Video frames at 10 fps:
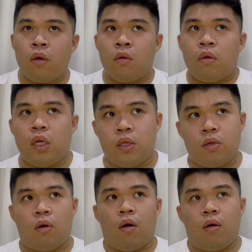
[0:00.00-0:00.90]
It's
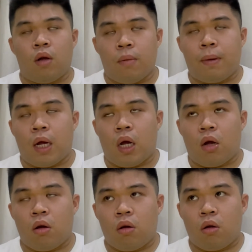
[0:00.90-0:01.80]
all
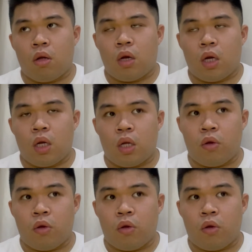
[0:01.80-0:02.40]
about you